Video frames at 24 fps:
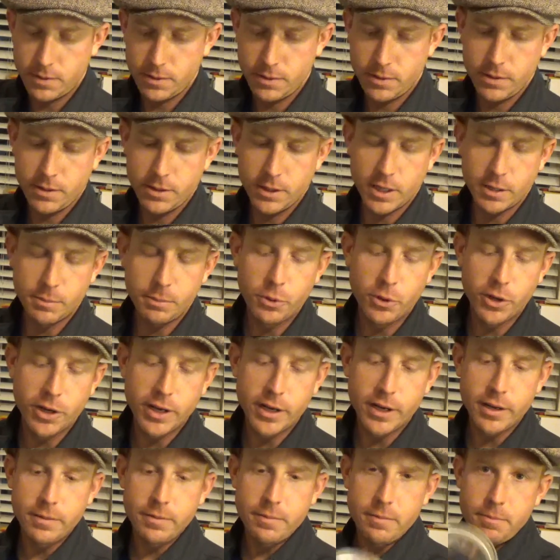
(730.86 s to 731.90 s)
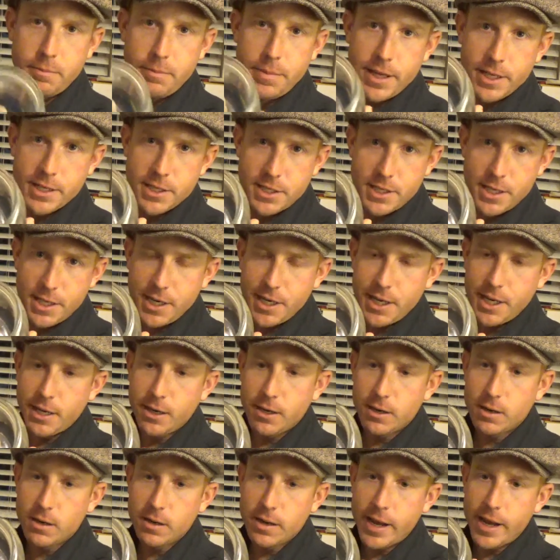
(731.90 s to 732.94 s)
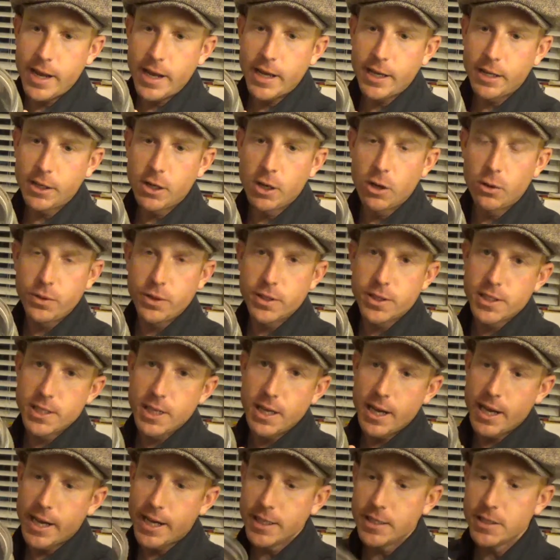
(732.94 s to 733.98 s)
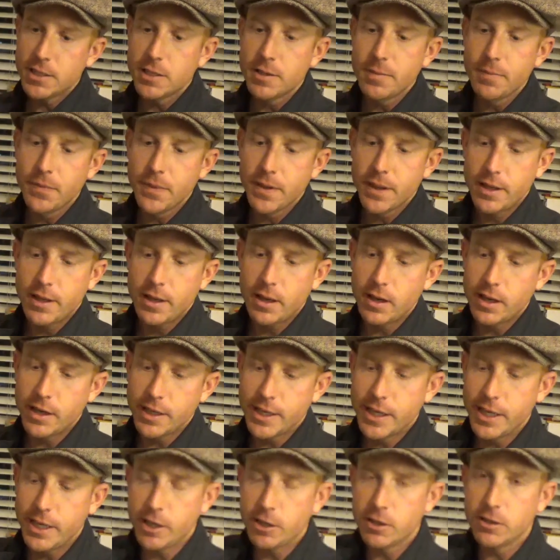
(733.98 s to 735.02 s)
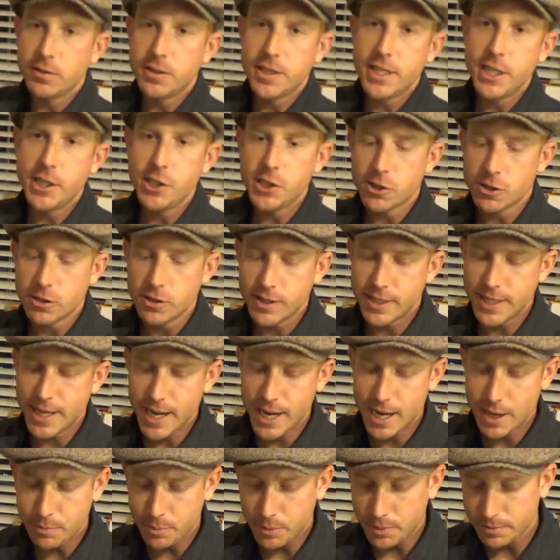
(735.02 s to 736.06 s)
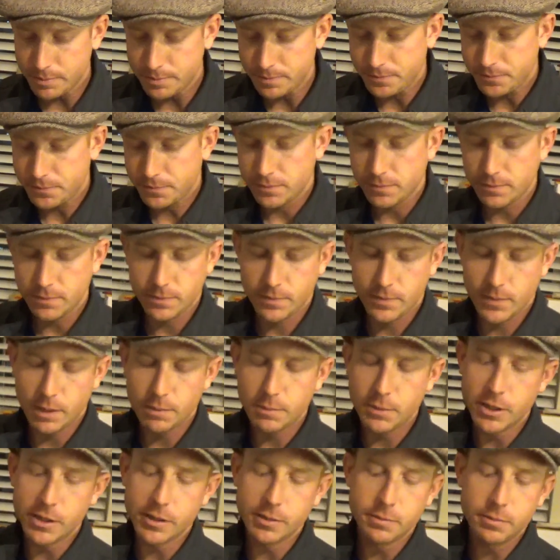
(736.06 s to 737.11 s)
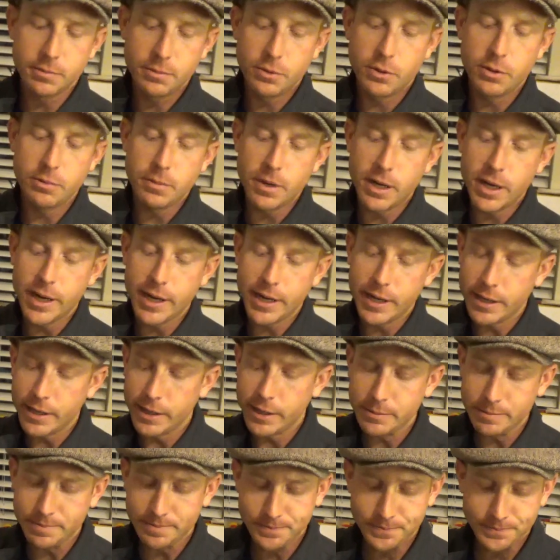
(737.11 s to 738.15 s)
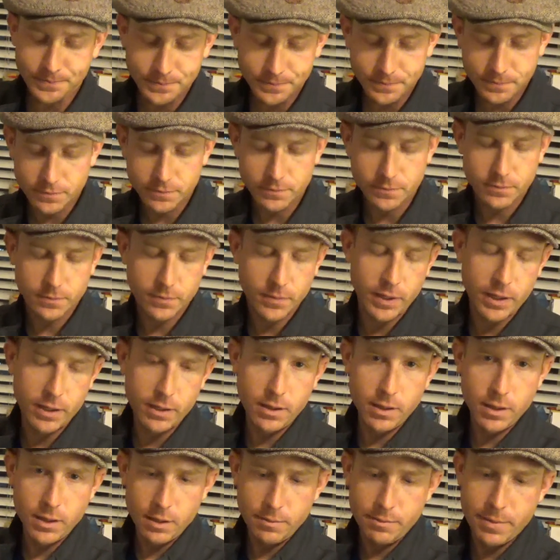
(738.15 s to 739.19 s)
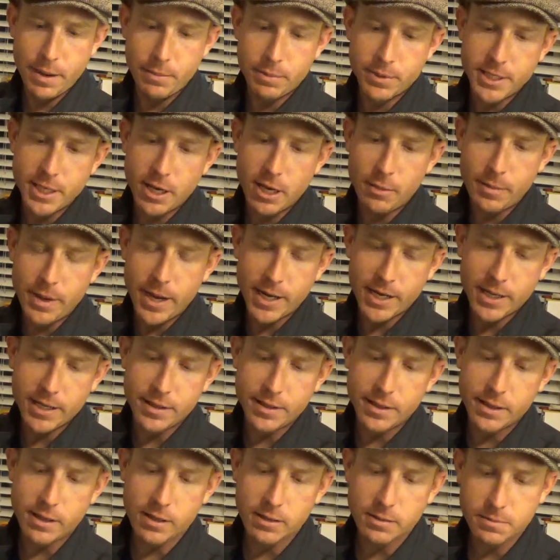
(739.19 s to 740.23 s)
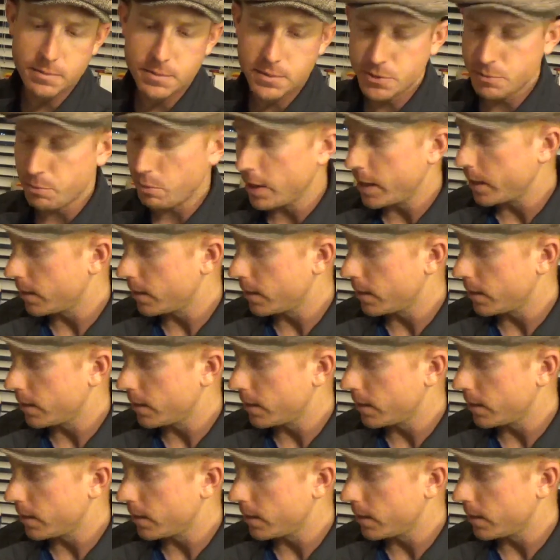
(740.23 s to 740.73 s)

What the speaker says: You're gonna put a mist in here and coat the sides. Get your t-shirt damp. I'm gonna put my paper towel back in there, spray it